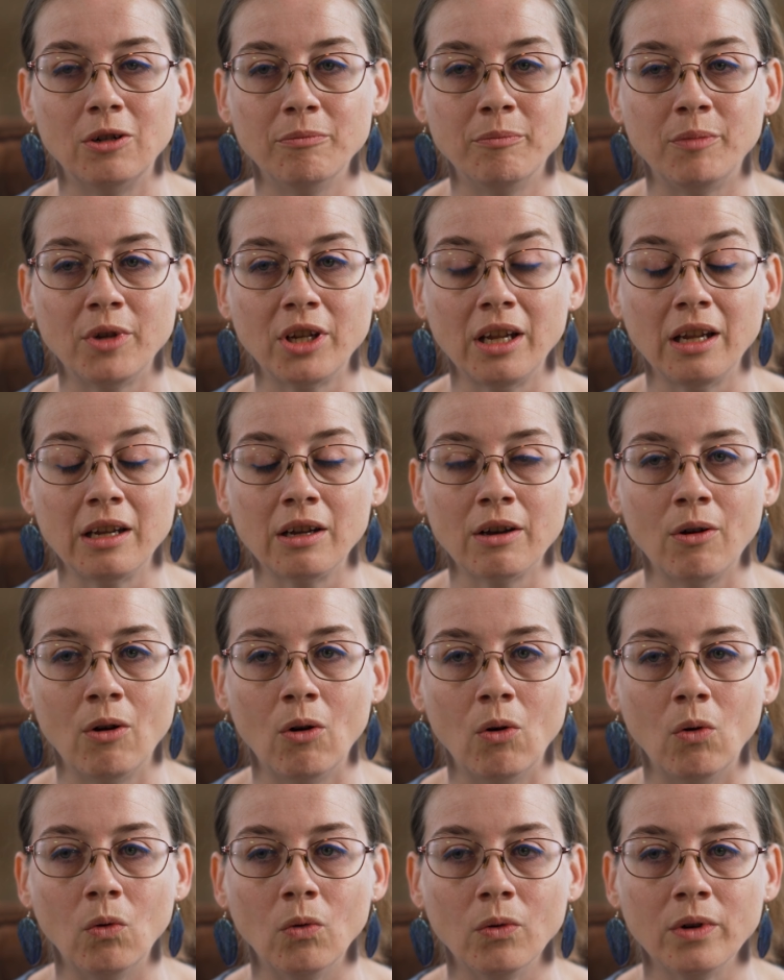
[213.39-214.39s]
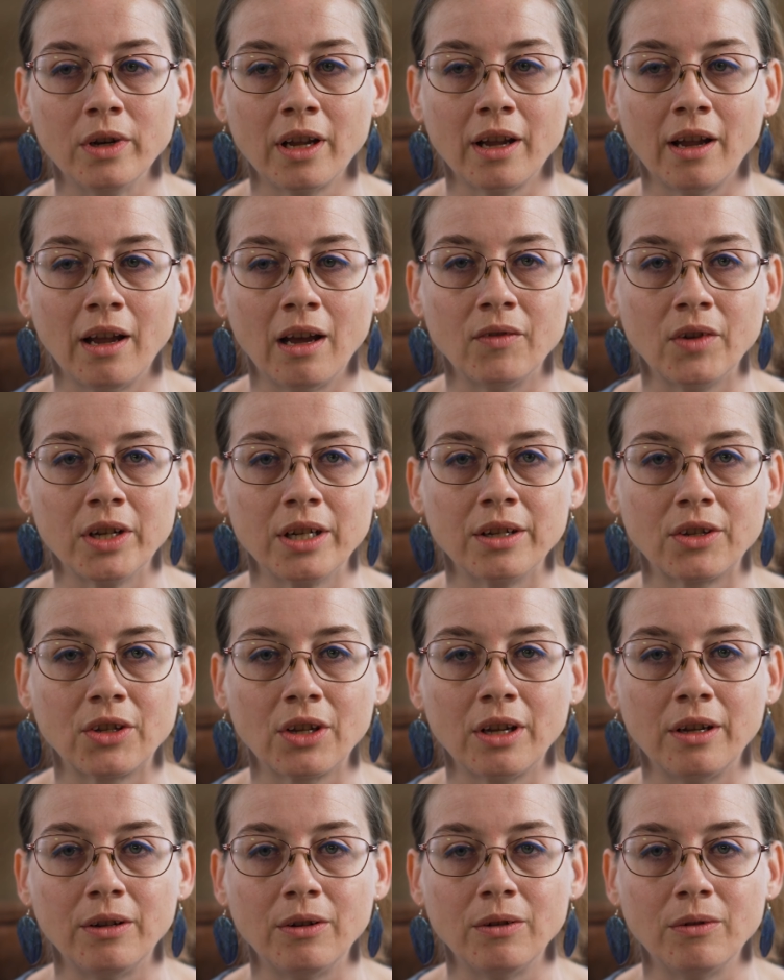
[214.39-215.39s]
being owned, having to
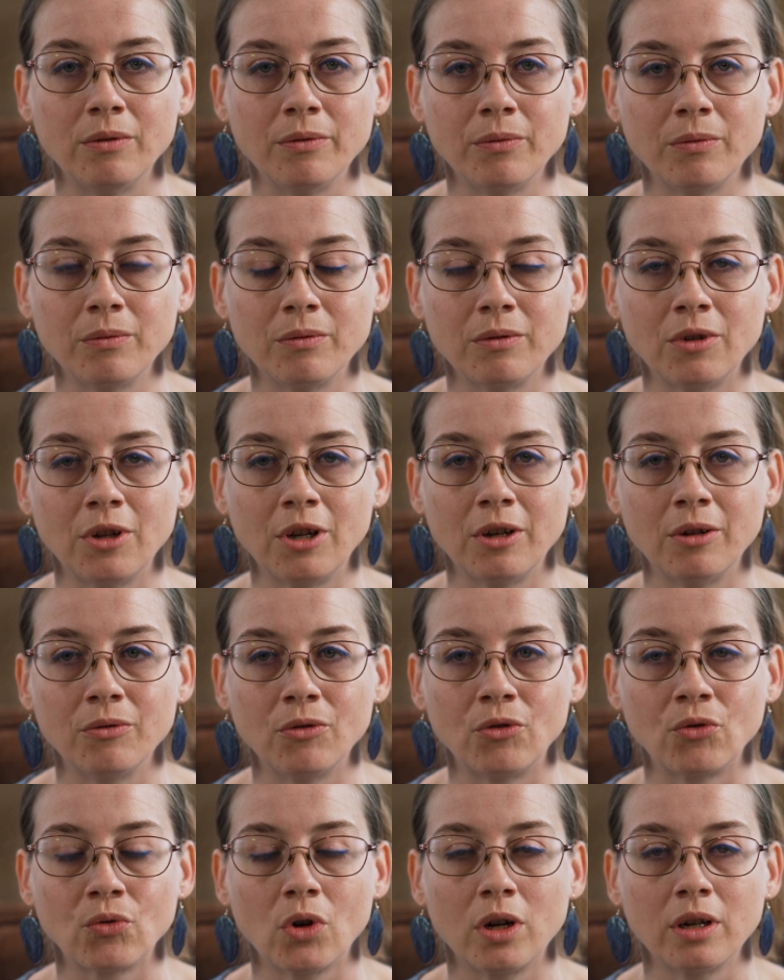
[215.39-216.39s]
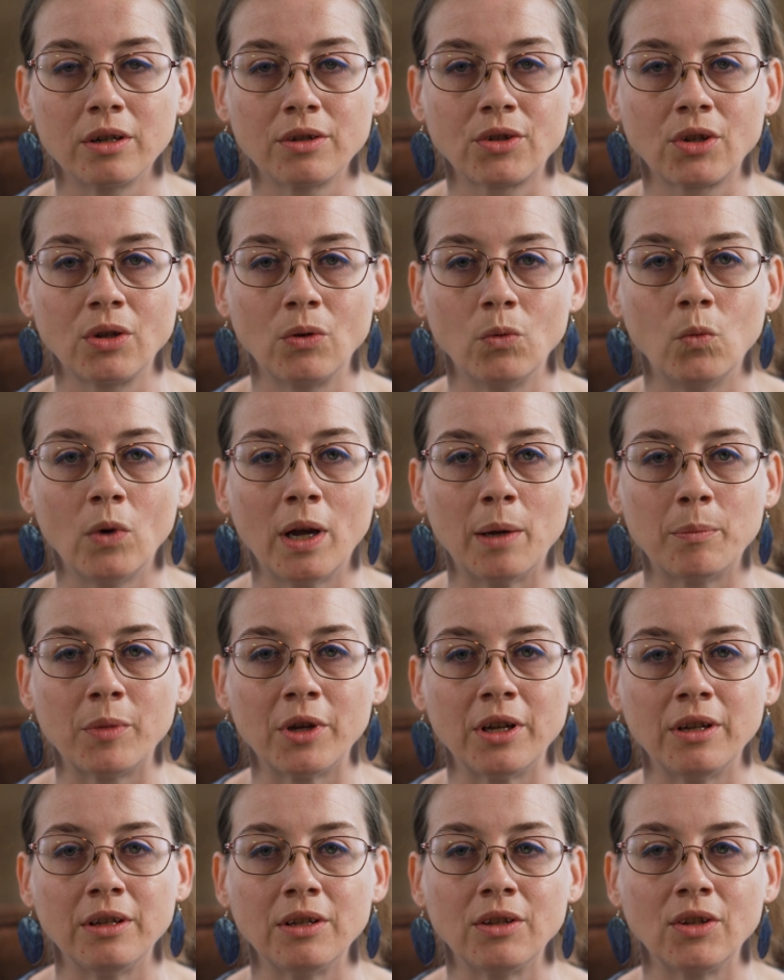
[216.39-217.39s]
sell, drugs and
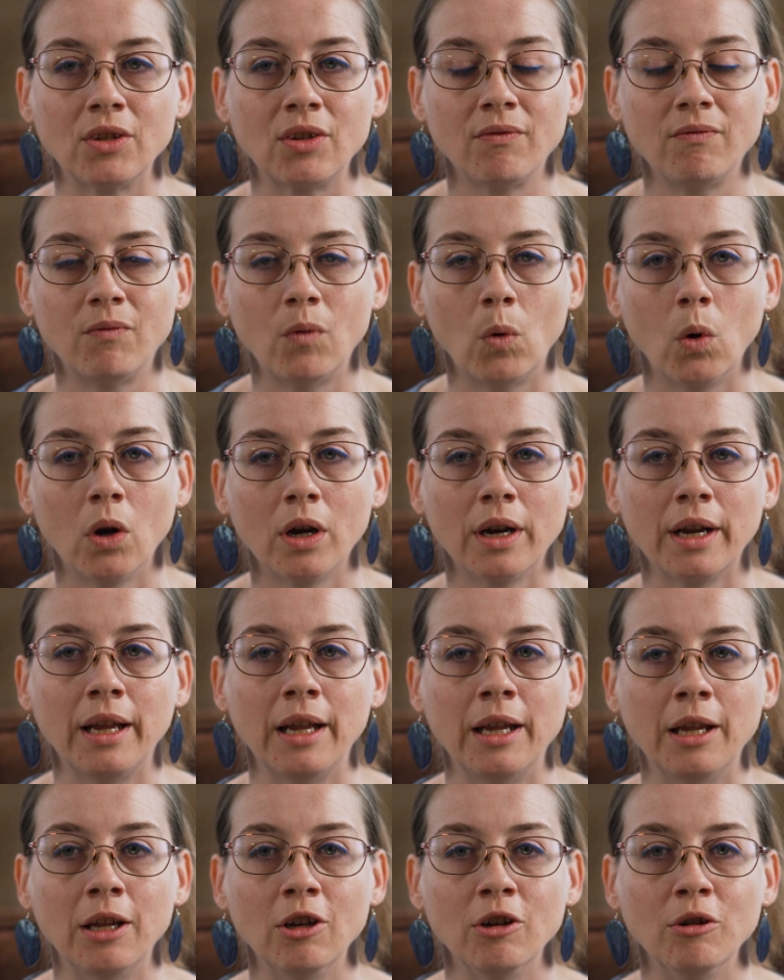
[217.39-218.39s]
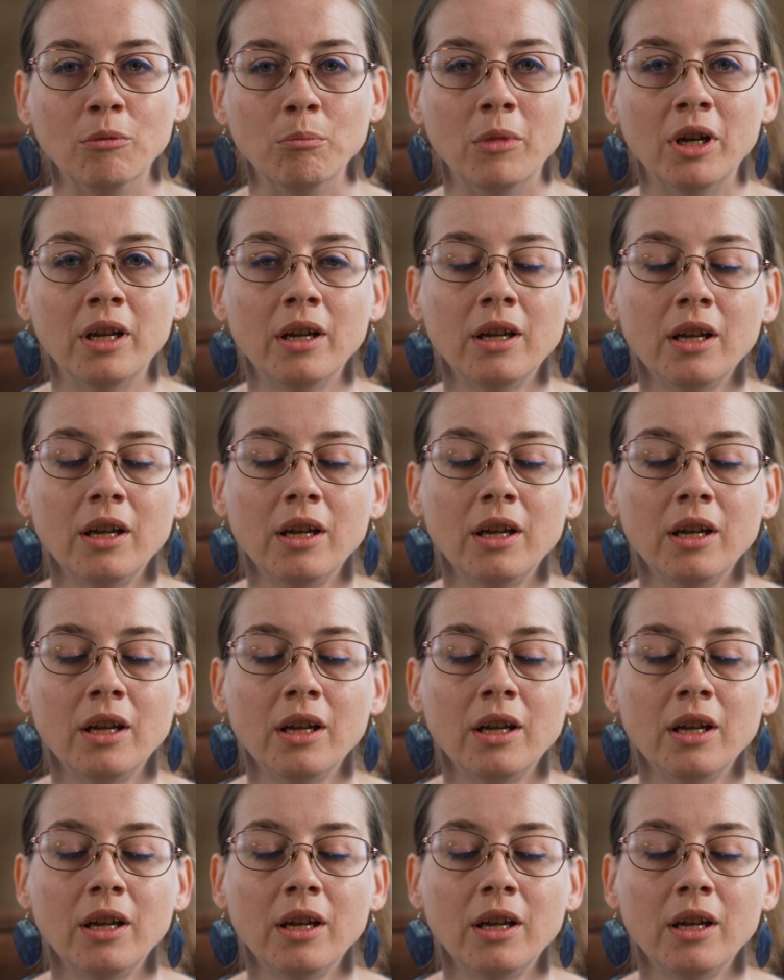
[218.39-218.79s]
weapons for him.